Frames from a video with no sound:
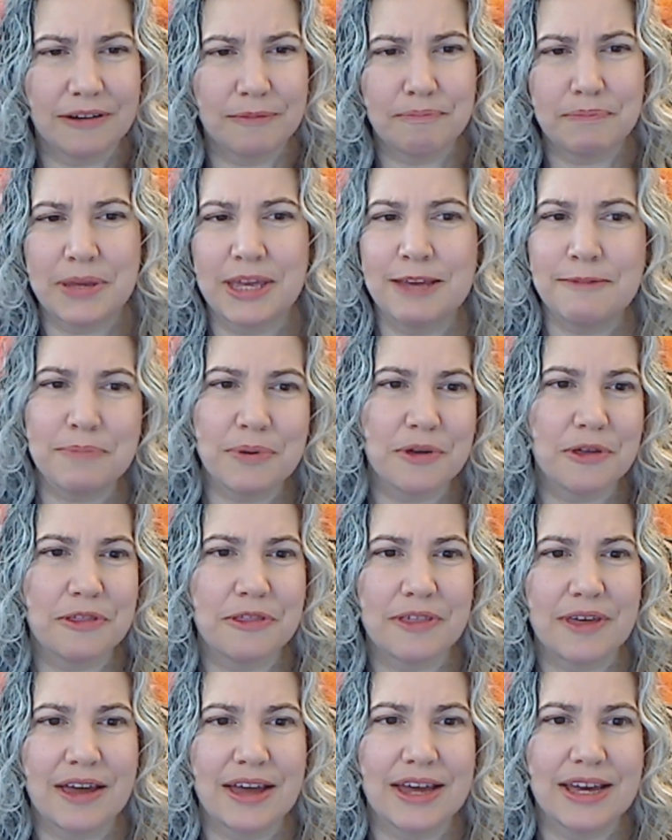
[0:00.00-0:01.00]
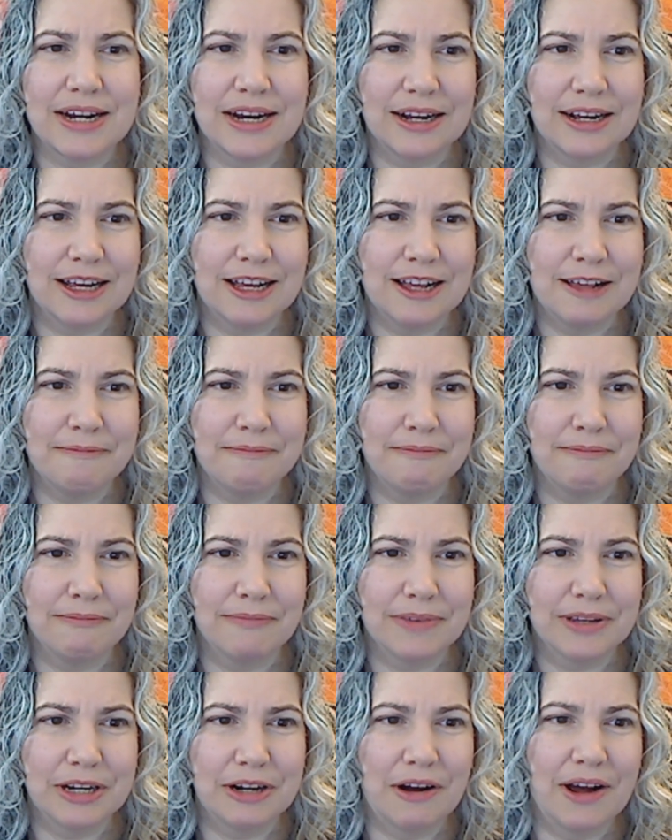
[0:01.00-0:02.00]
people that
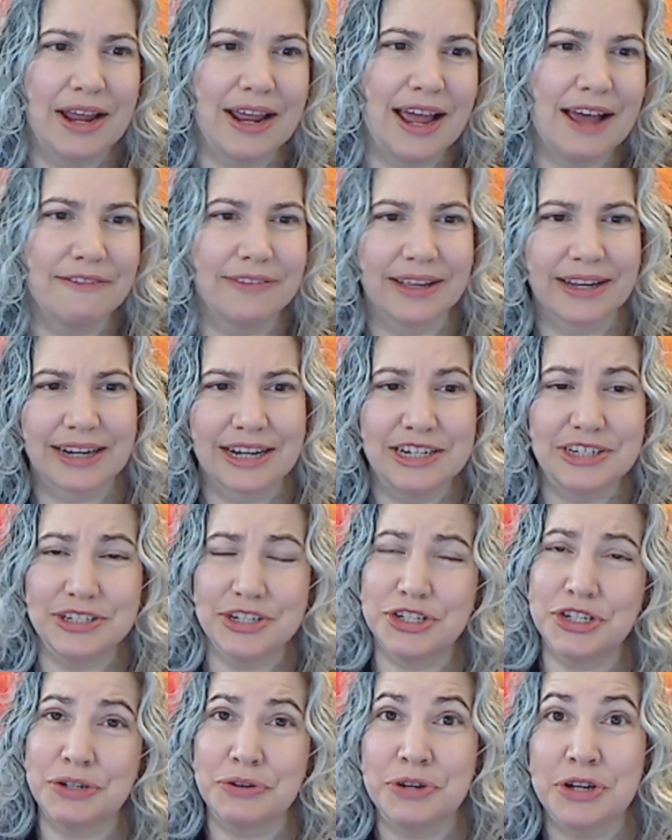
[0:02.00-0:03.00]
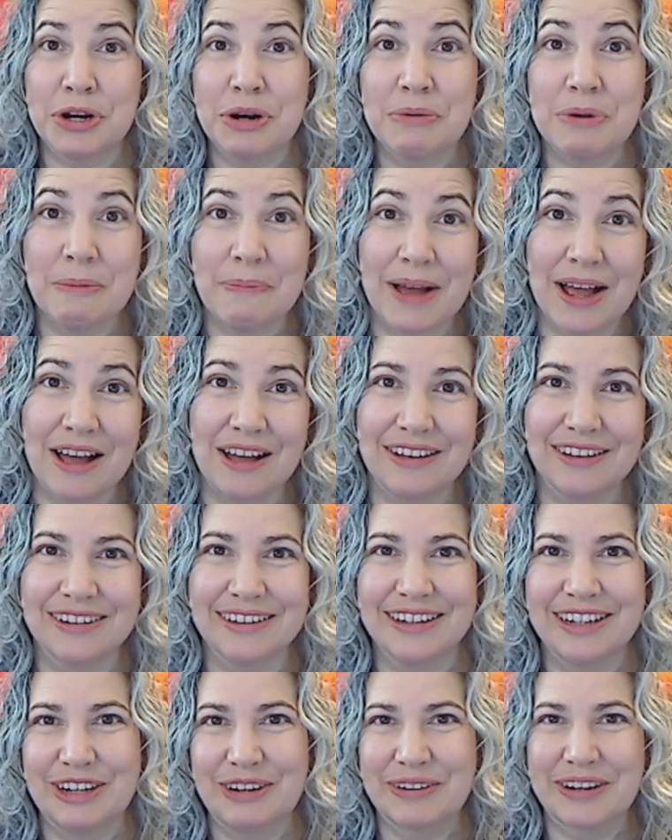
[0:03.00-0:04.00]
I have like a did you know about
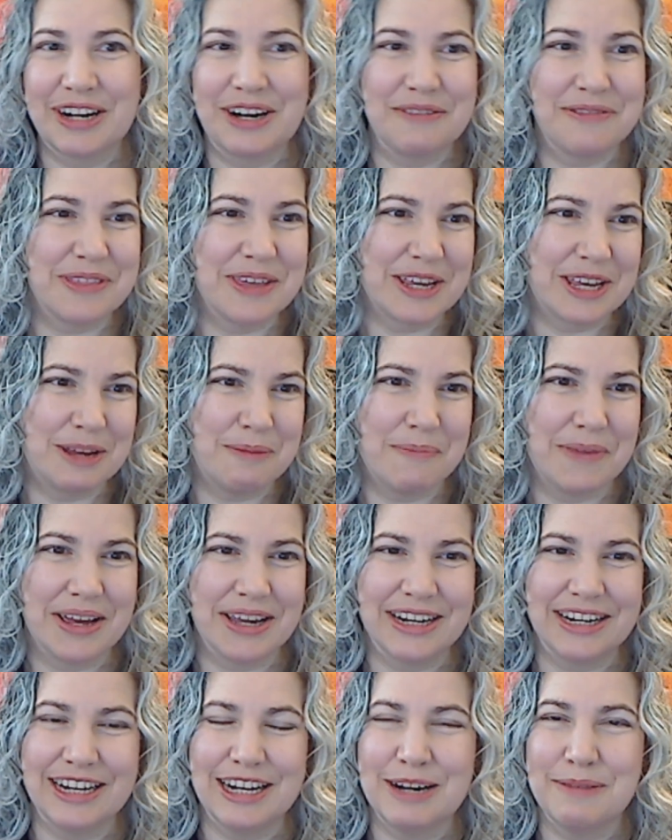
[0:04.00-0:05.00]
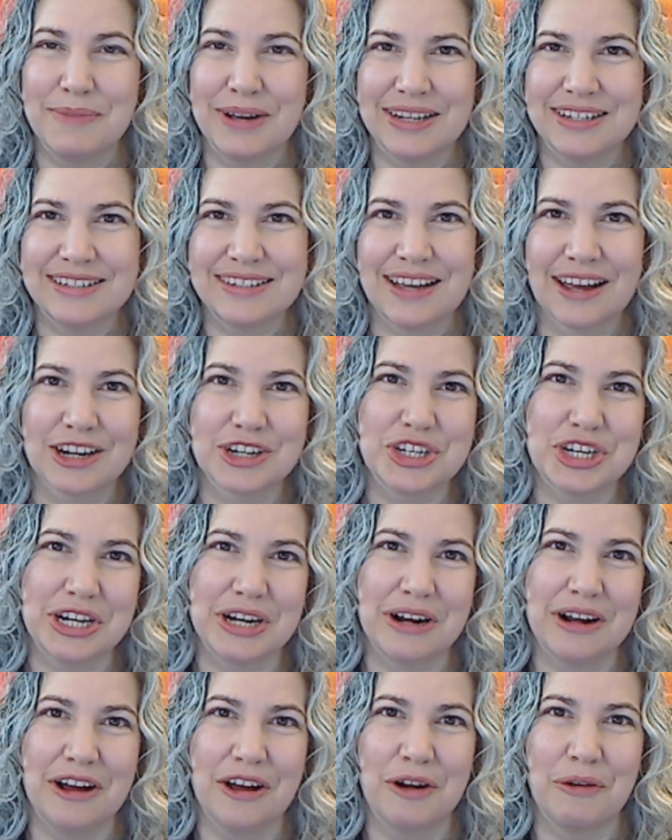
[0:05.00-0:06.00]
kind of thing in my section
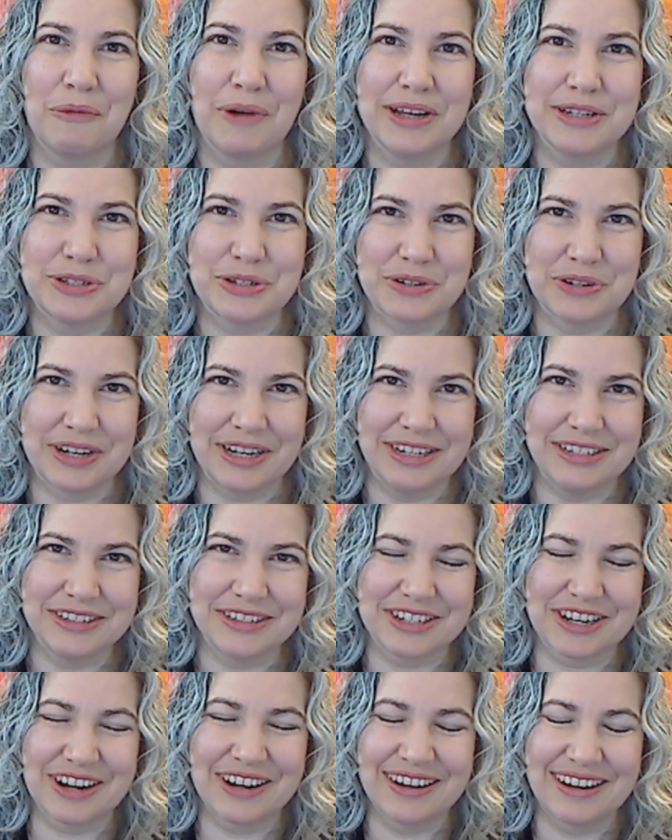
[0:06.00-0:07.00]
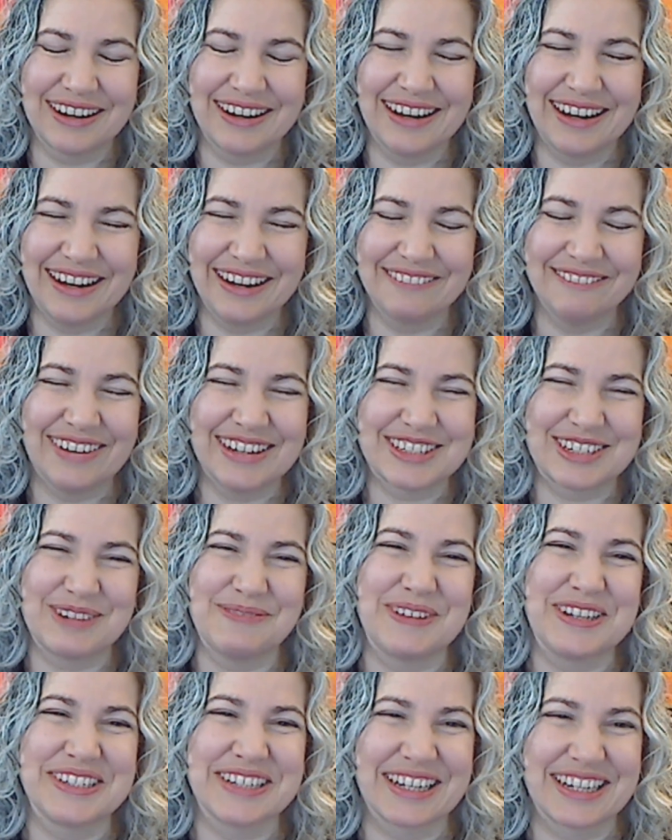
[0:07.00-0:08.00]
on Western history, Western
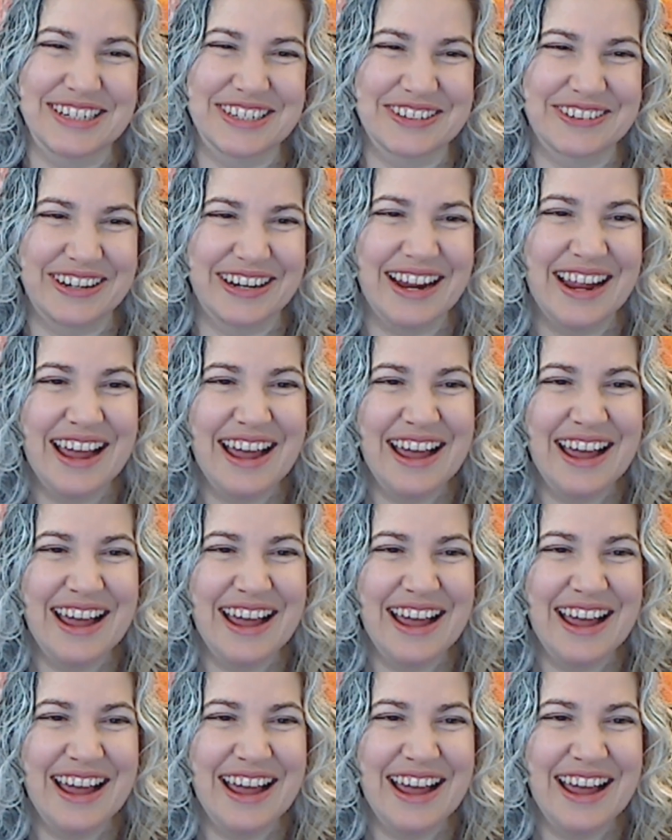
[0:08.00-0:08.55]
music history.